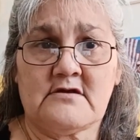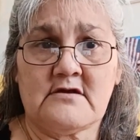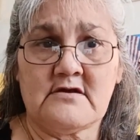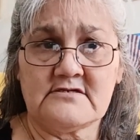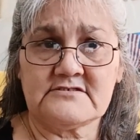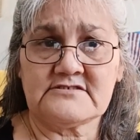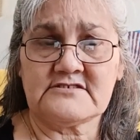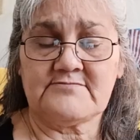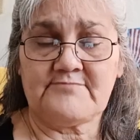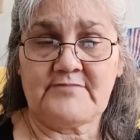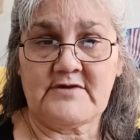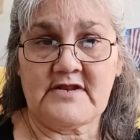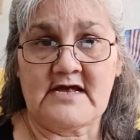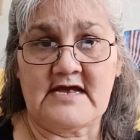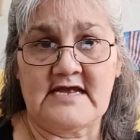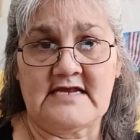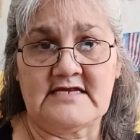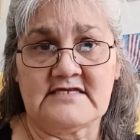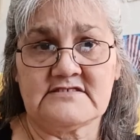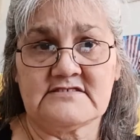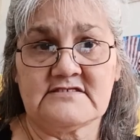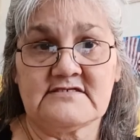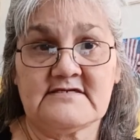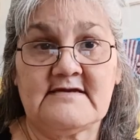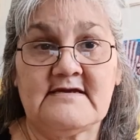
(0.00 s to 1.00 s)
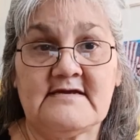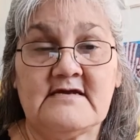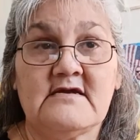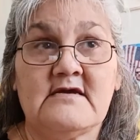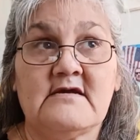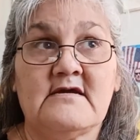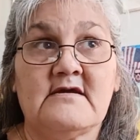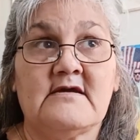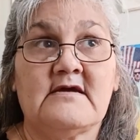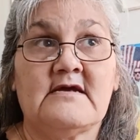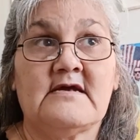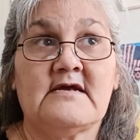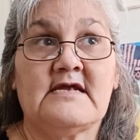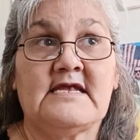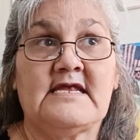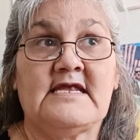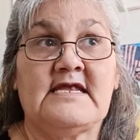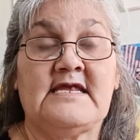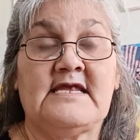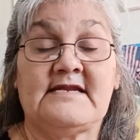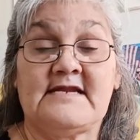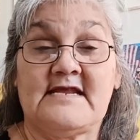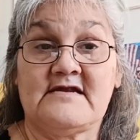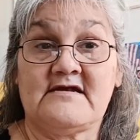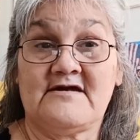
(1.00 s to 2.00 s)
art supplies,
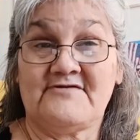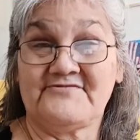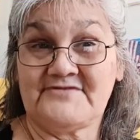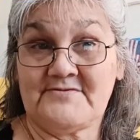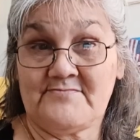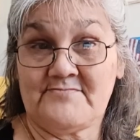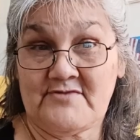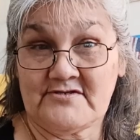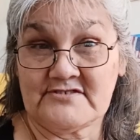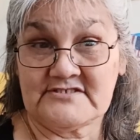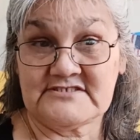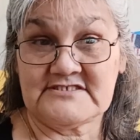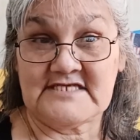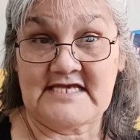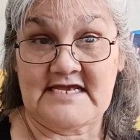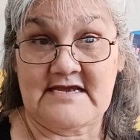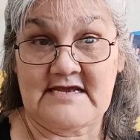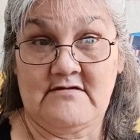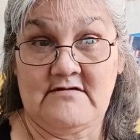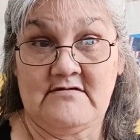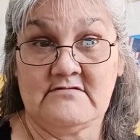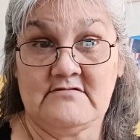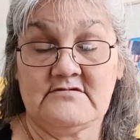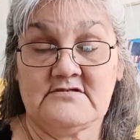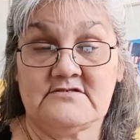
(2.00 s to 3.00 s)
and I got them on sale.